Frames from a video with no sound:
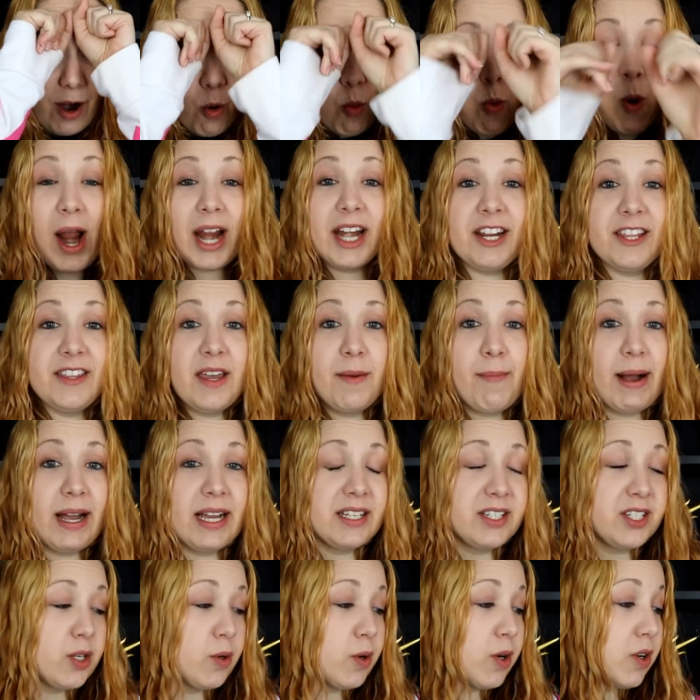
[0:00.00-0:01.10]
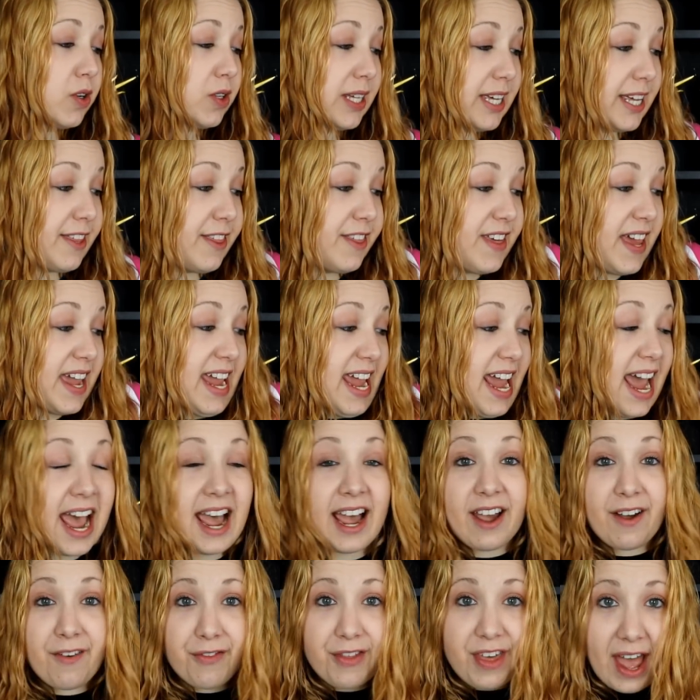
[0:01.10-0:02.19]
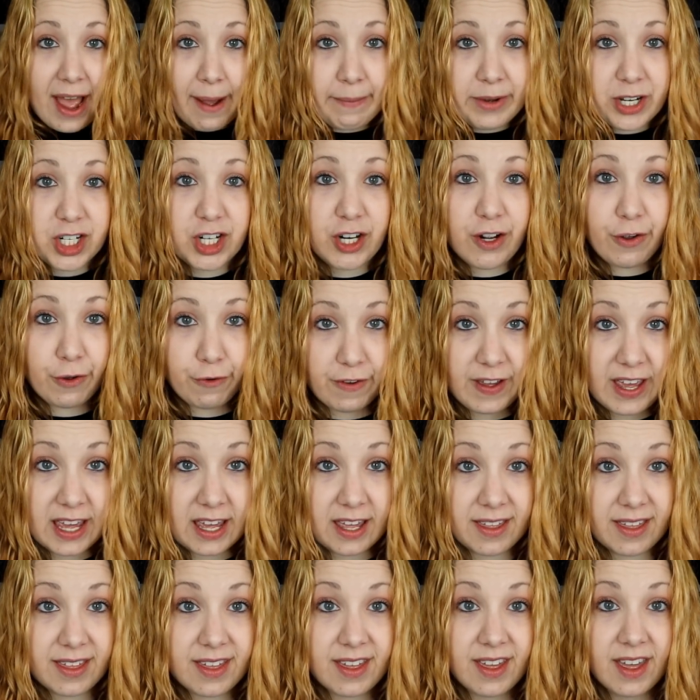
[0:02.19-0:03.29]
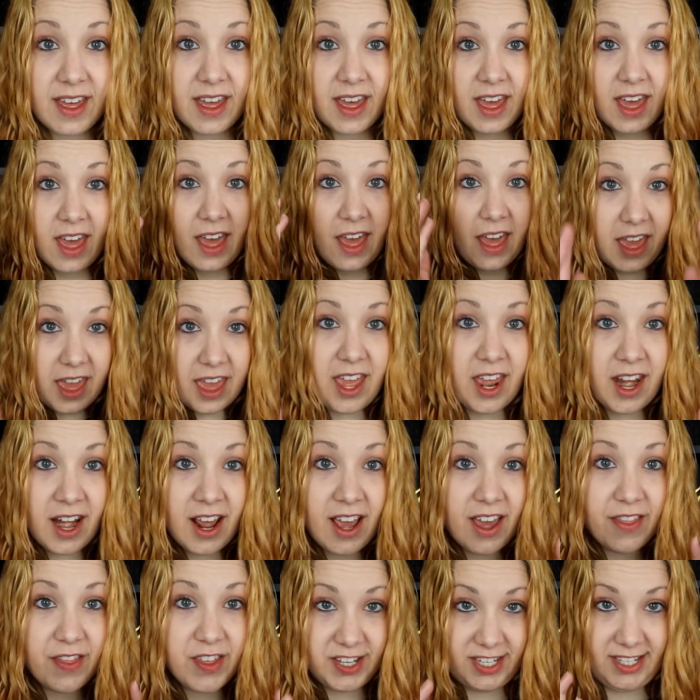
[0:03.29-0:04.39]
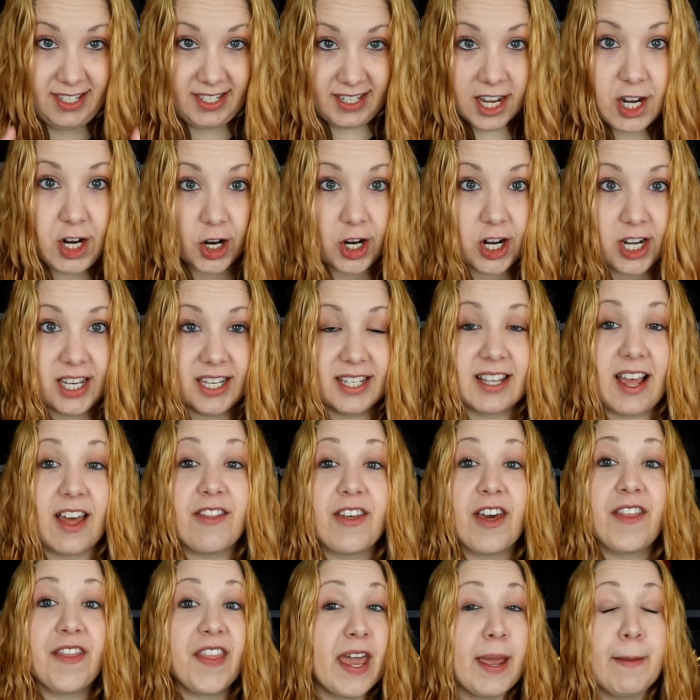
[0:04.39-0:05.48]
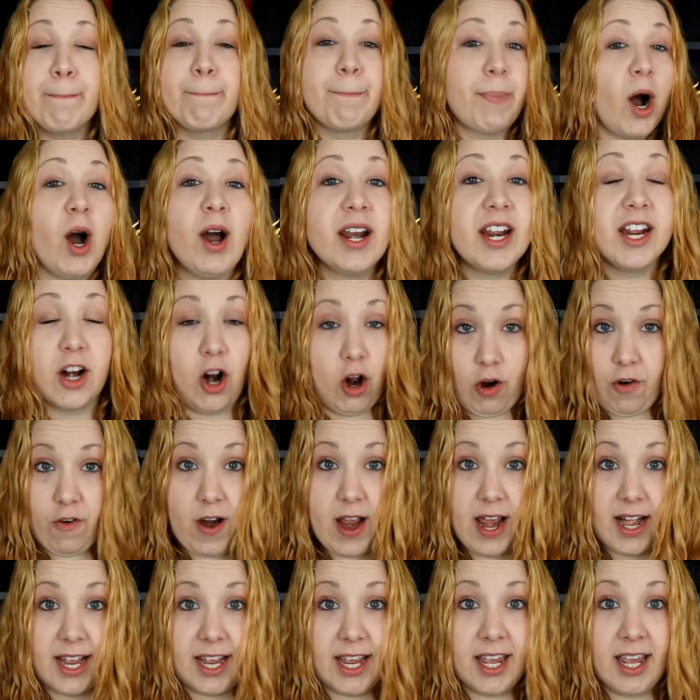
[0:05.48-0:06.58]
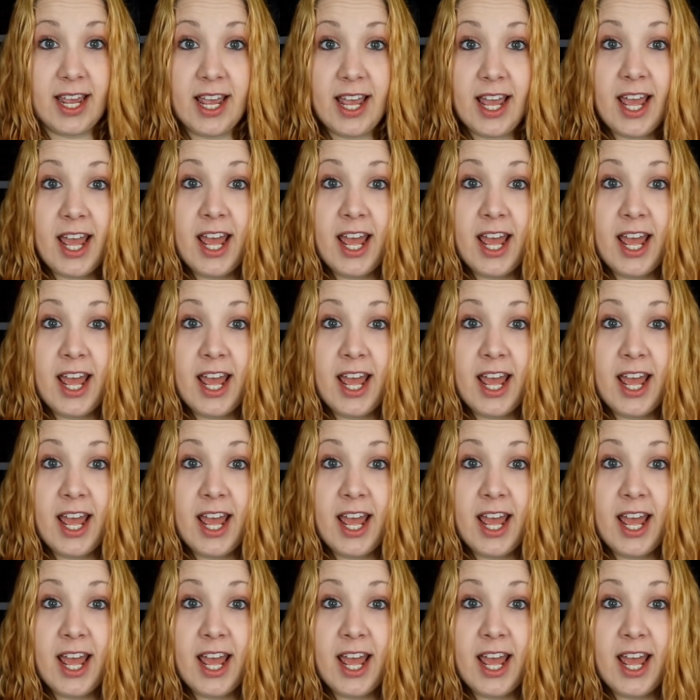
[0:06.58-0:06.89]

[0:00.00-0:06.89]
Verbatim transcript: Why did they buy it so early? They have that much faith in the series that they bought it already.